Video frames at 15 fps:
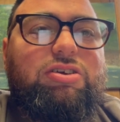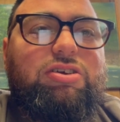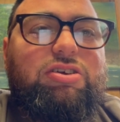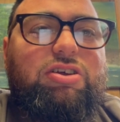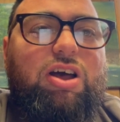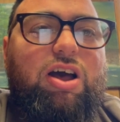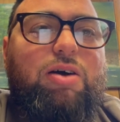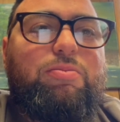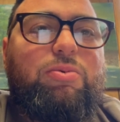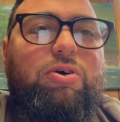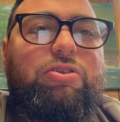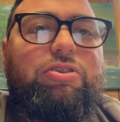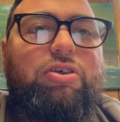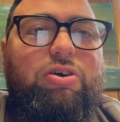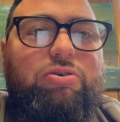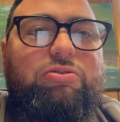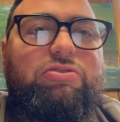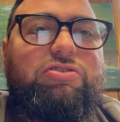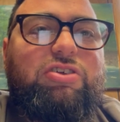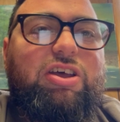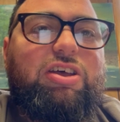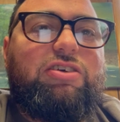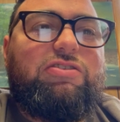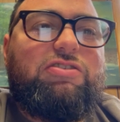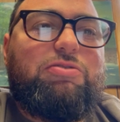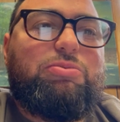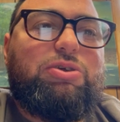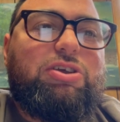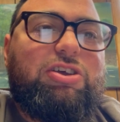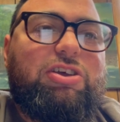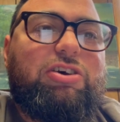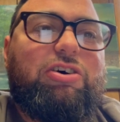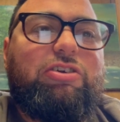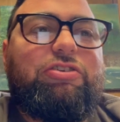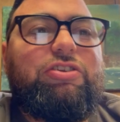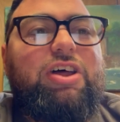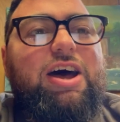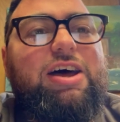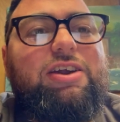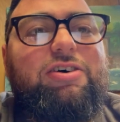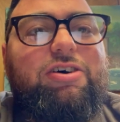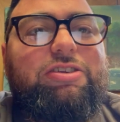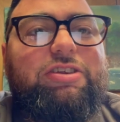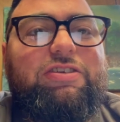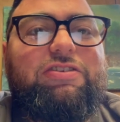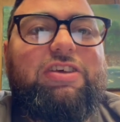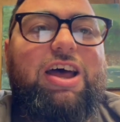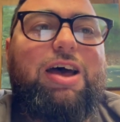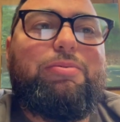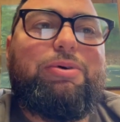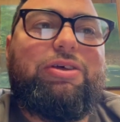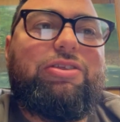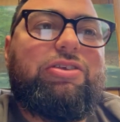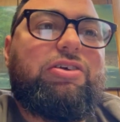Come on those days to be healed, not on the Sabbath.